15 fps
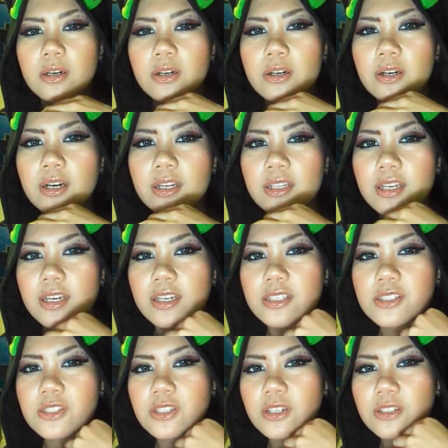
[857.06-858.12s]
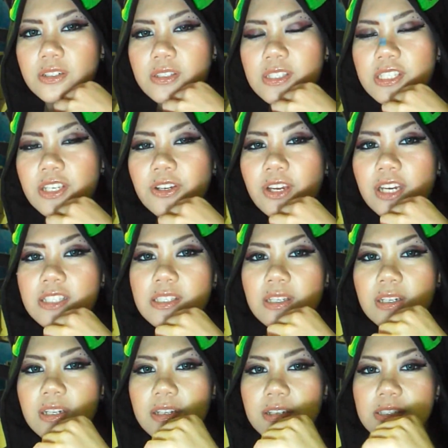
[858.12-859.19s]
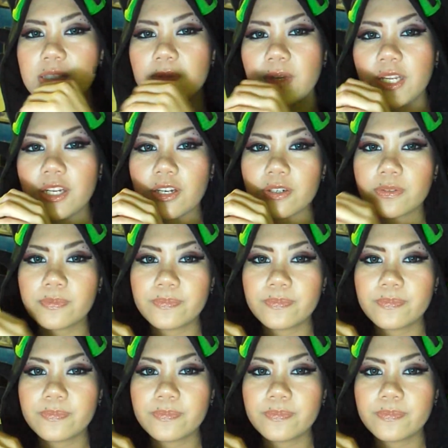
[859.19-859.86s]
Alright guys, so see you guys in the next video.